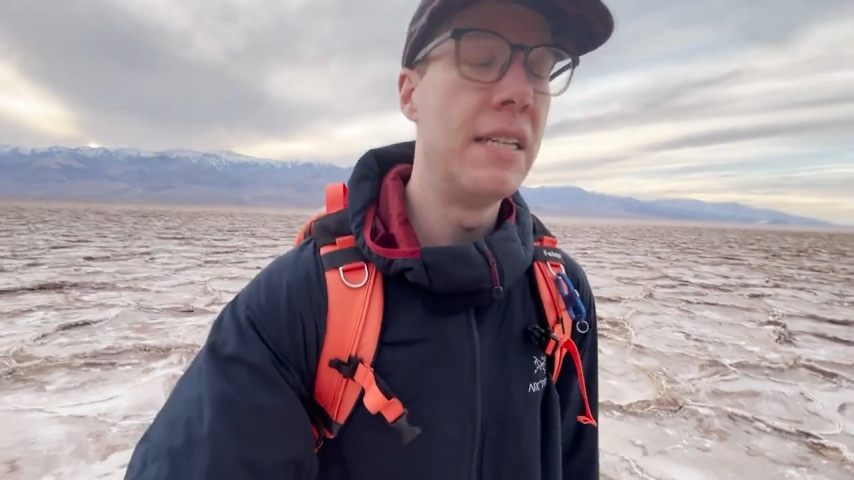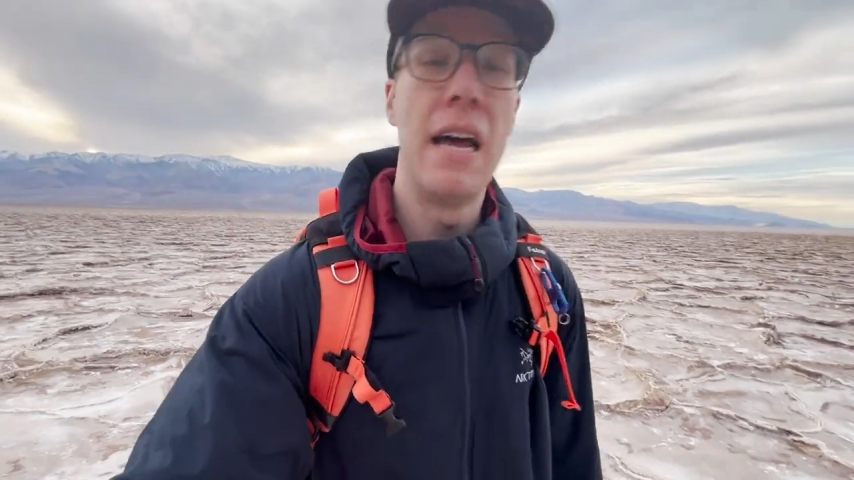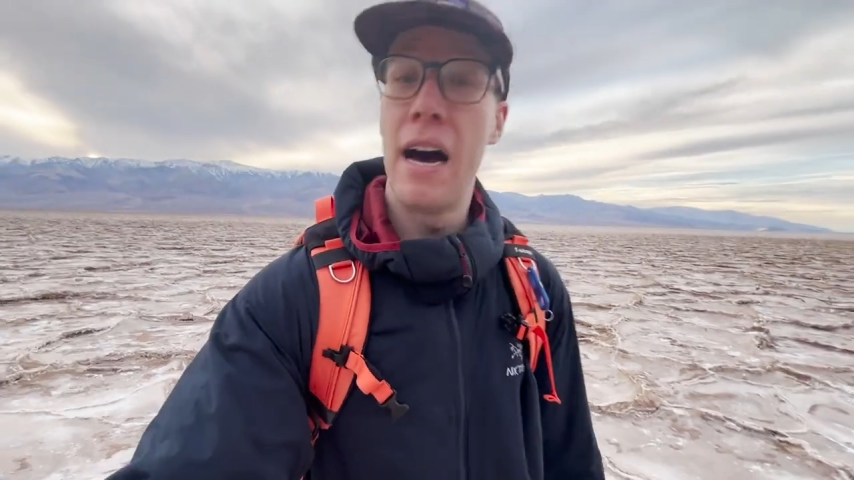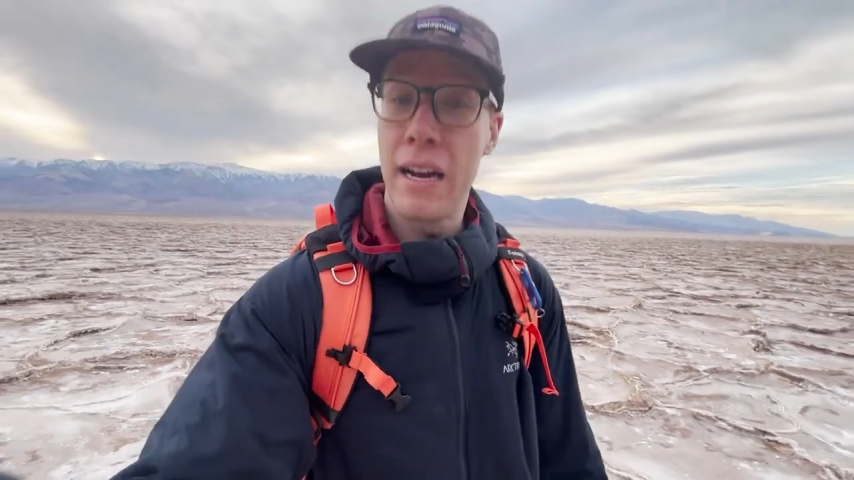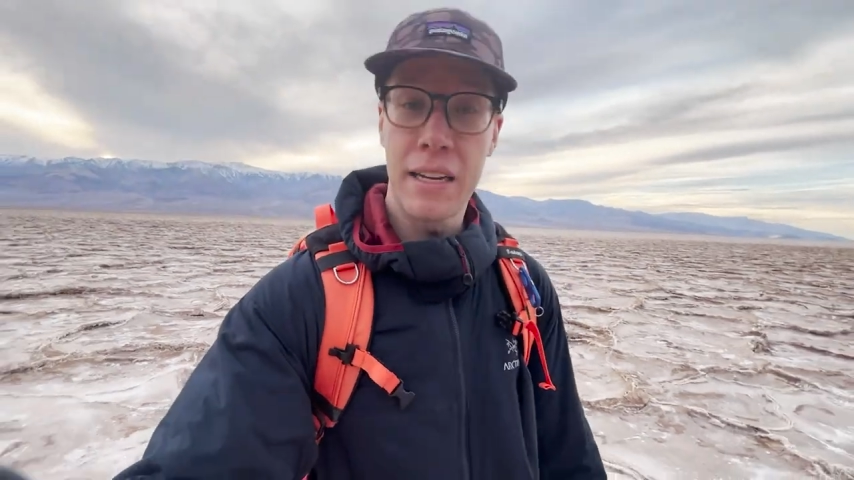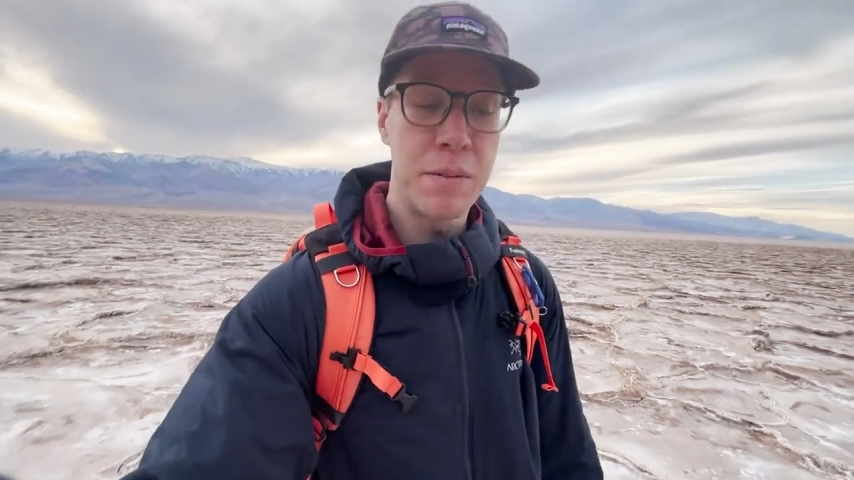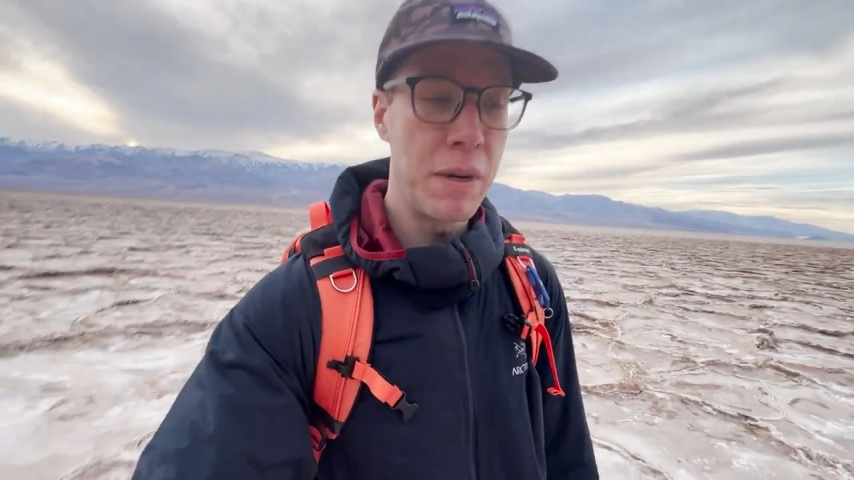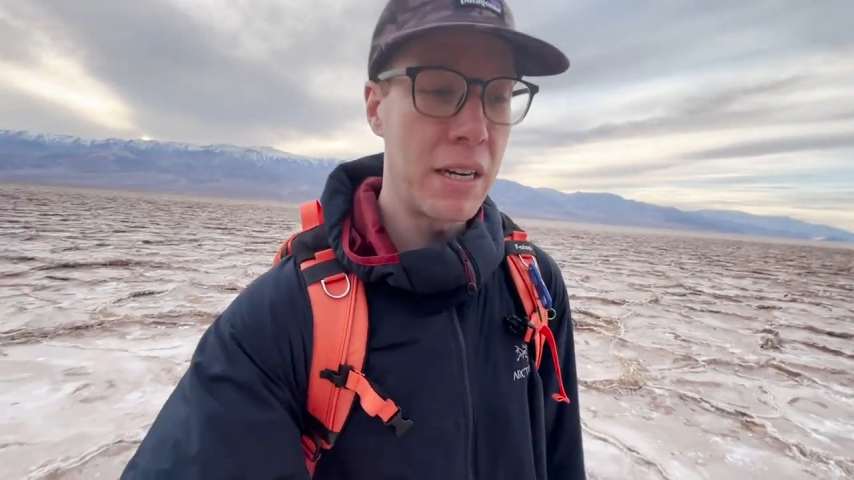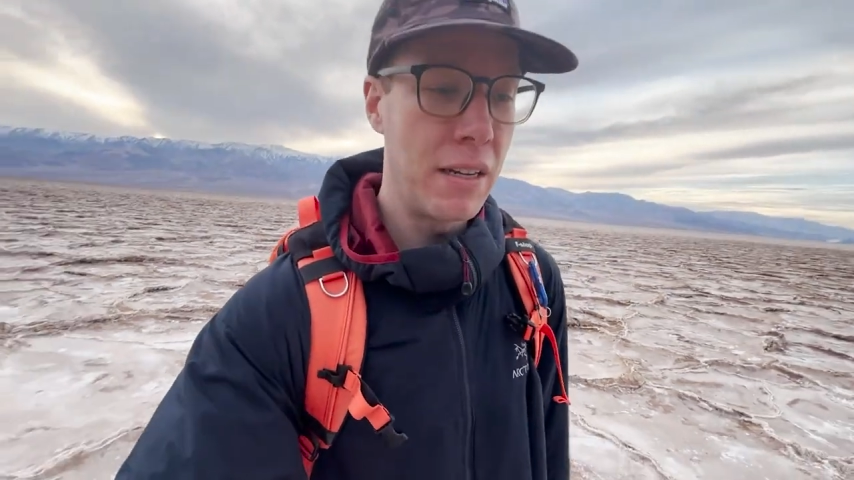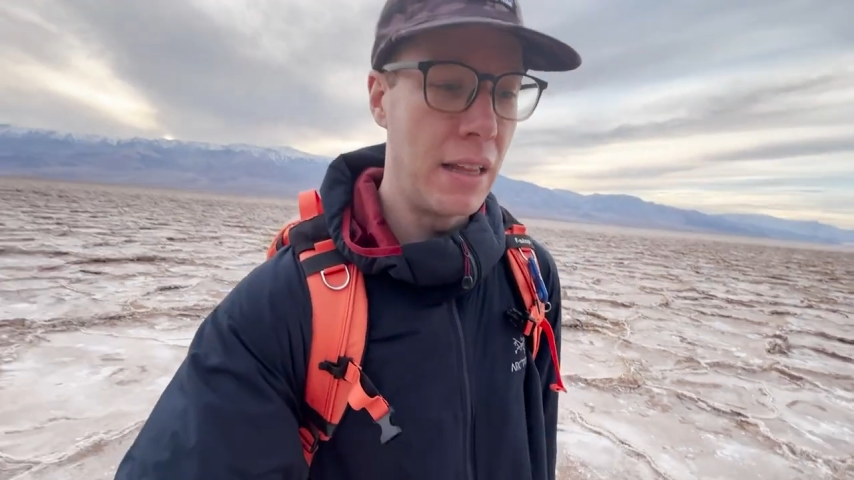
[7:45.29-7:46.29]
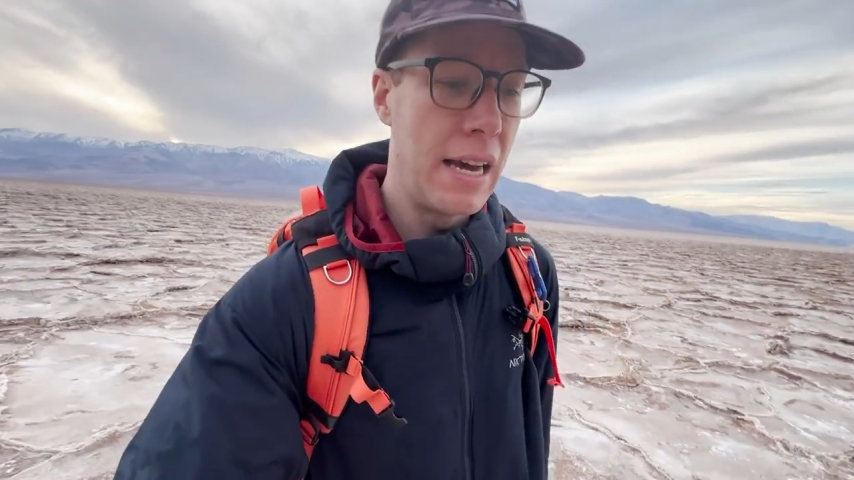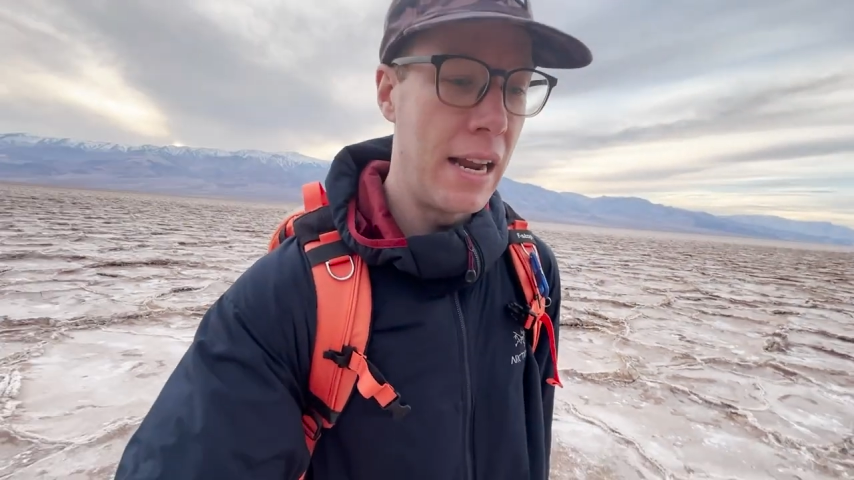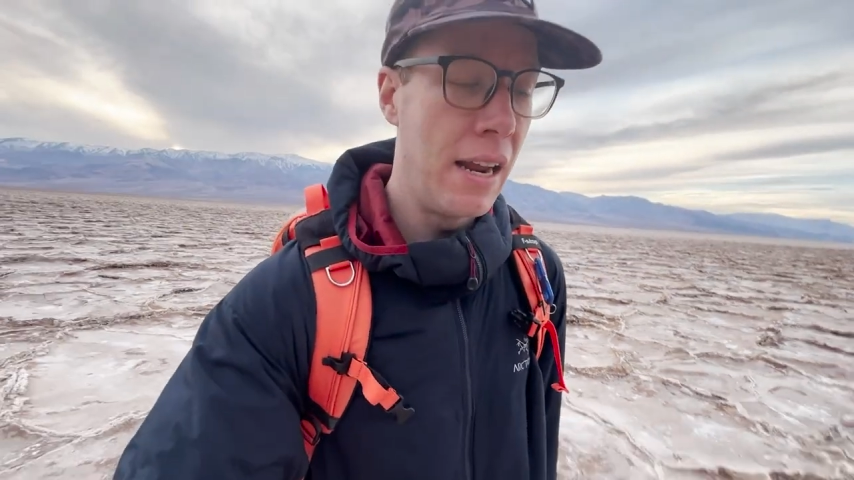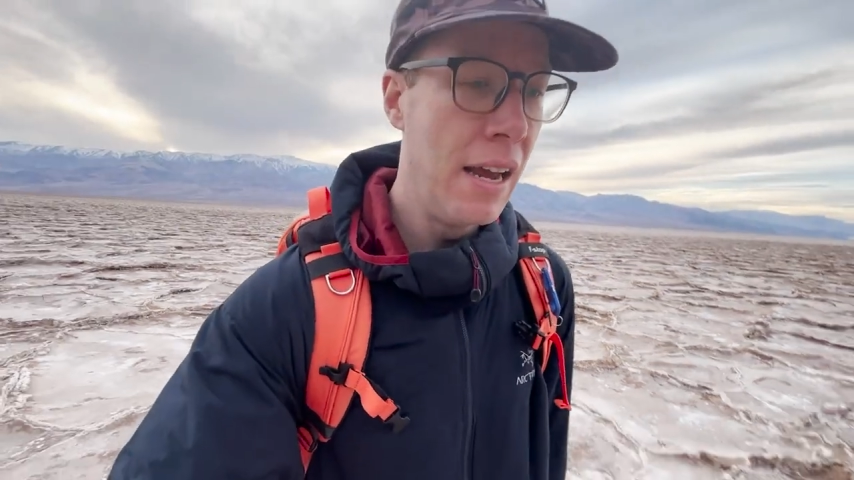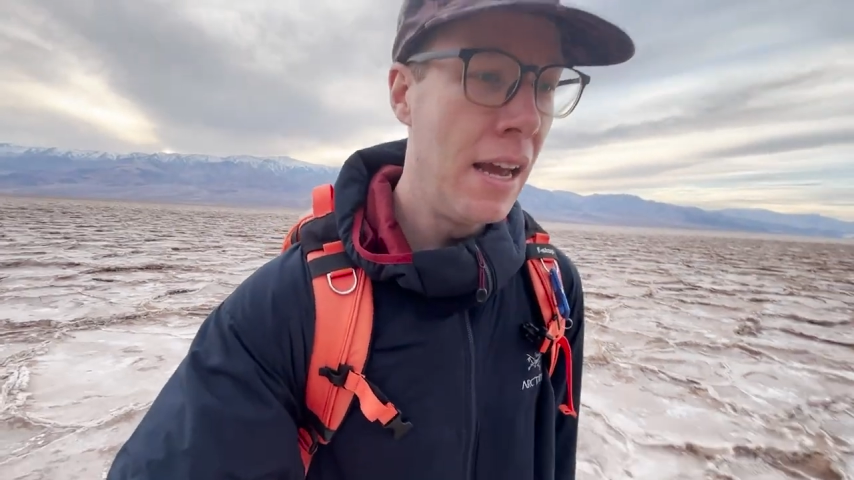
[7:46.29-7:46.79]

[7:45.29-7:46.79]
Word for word: not expecting that.